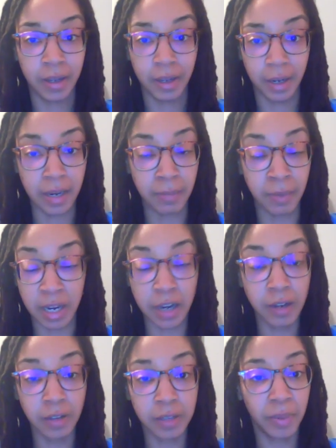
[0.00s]
He
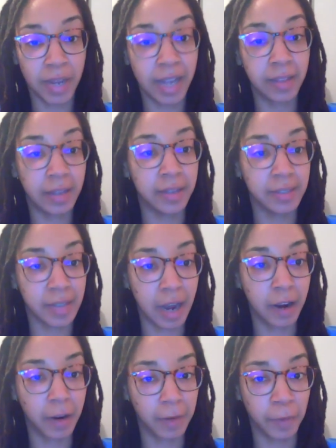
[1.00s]
nearly played the
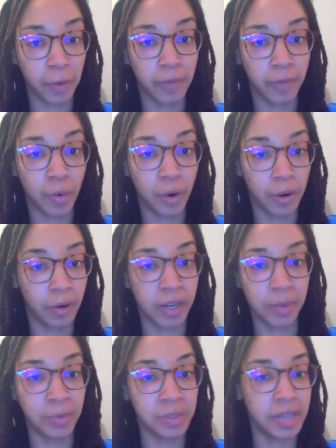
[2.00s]
entire fourth quarter.
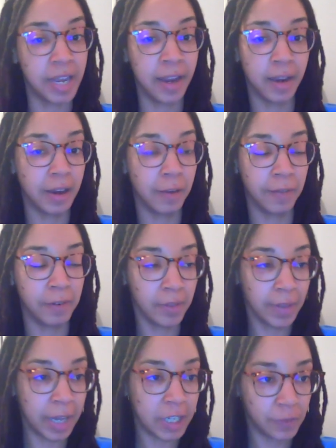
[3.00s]
He was taken out for the
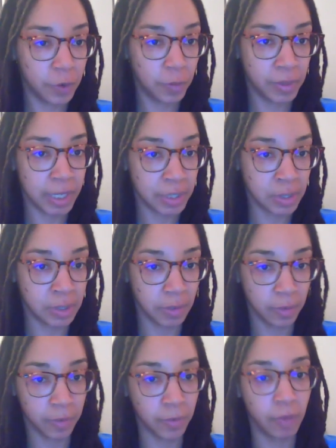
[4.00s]
last few possessions of
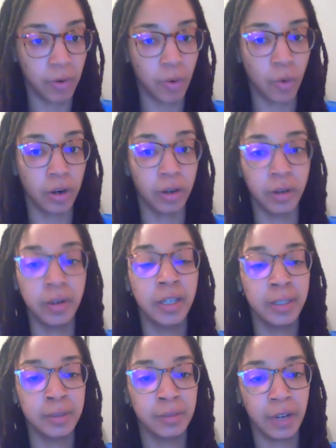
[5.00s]
the fourth quarter
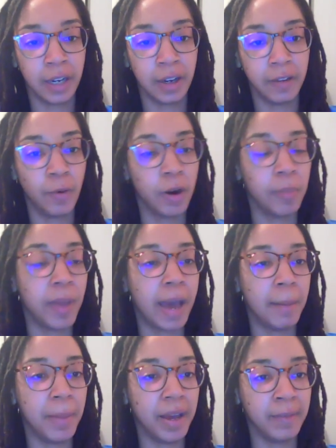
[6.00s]
for a
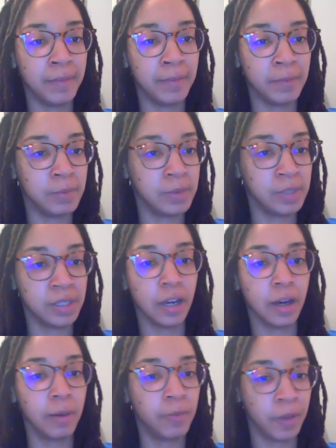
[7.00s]
Pat Bev
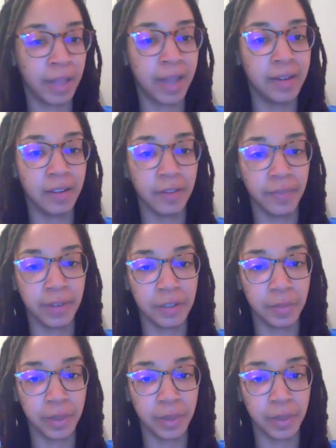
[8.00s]
sub for that defense.